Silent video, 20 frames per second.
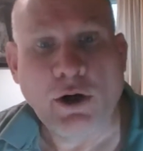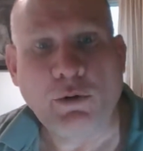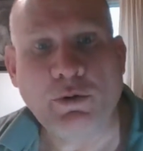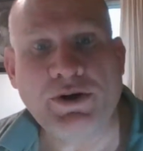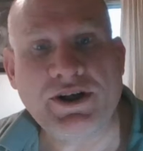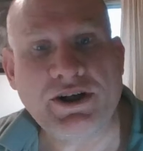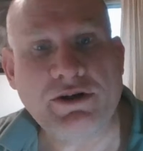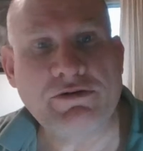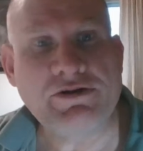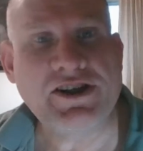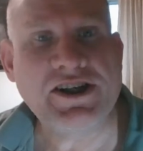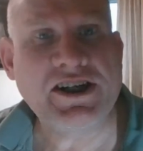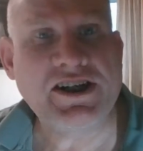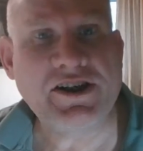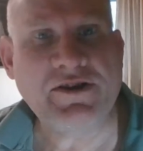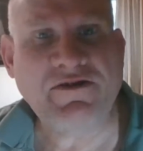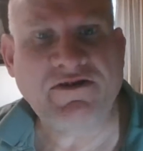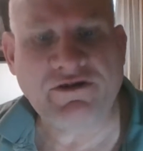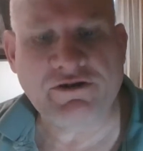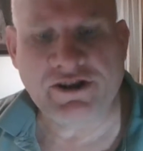We use
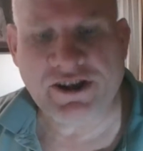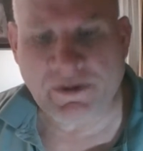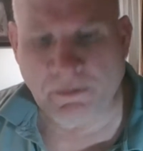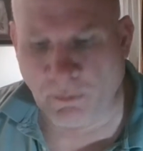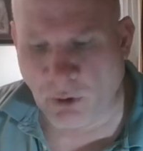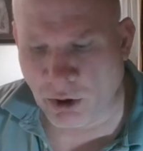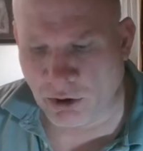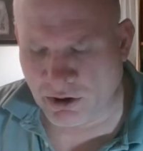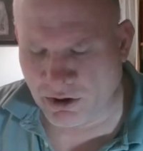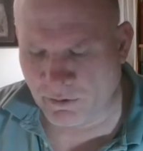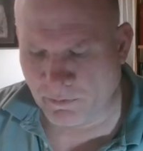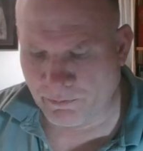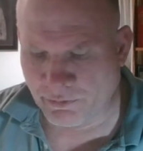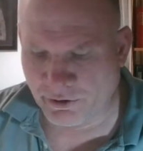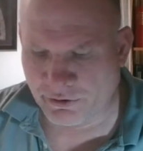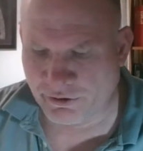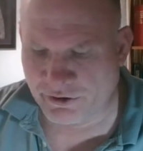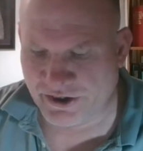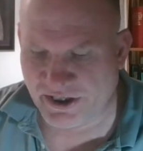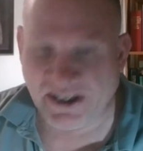these for smaller
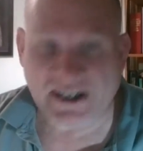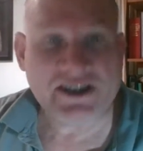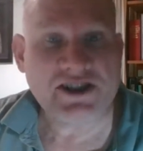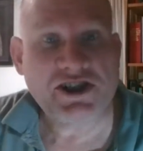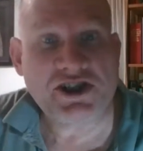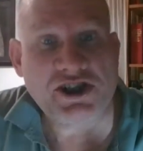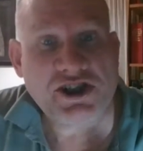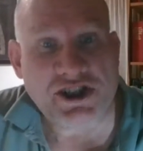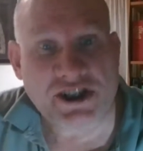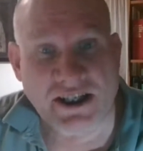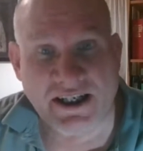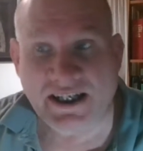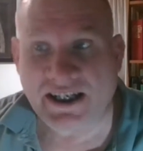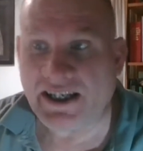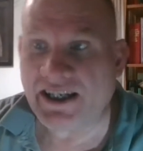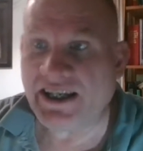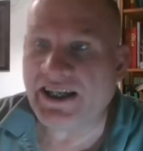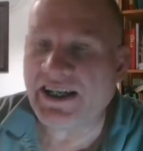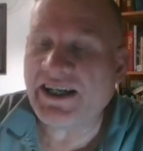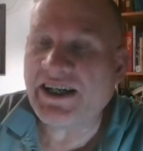birds like
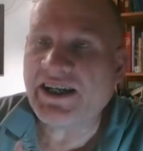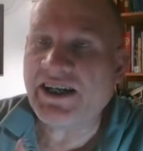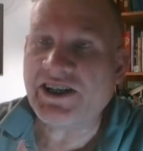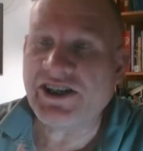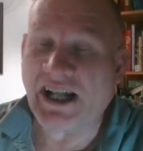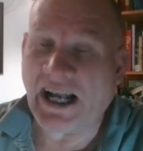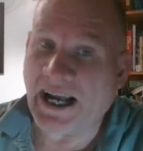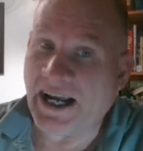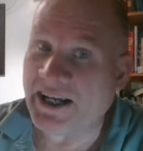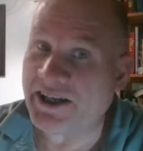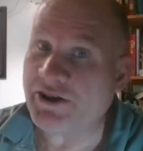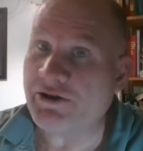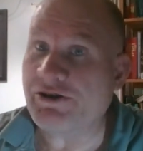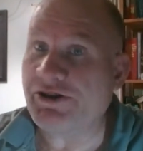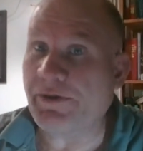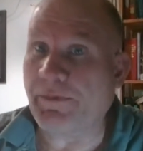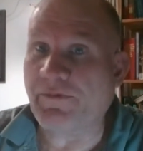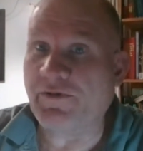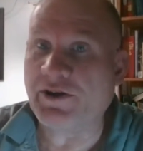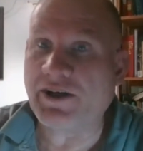chickadees. I
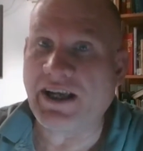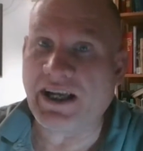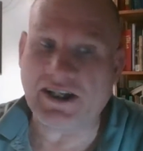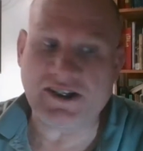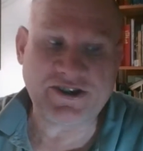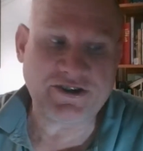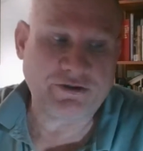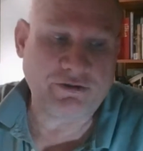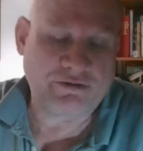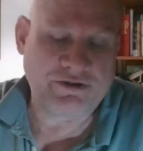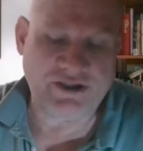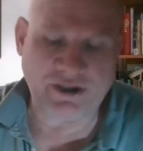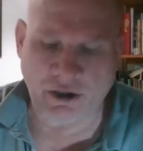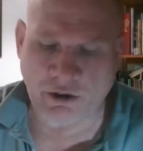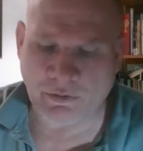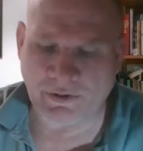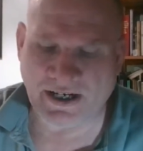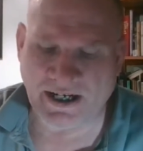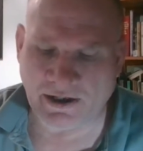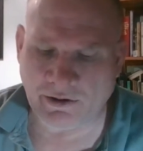use them for kestrel
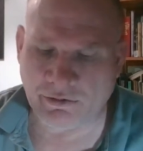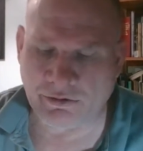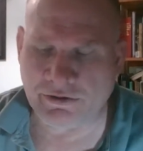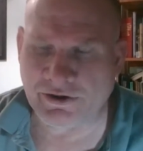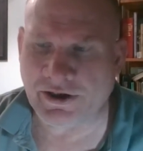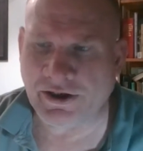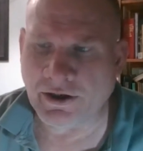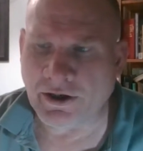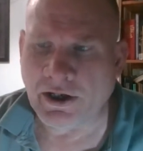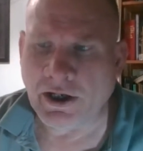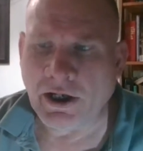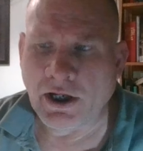saw-whet owls.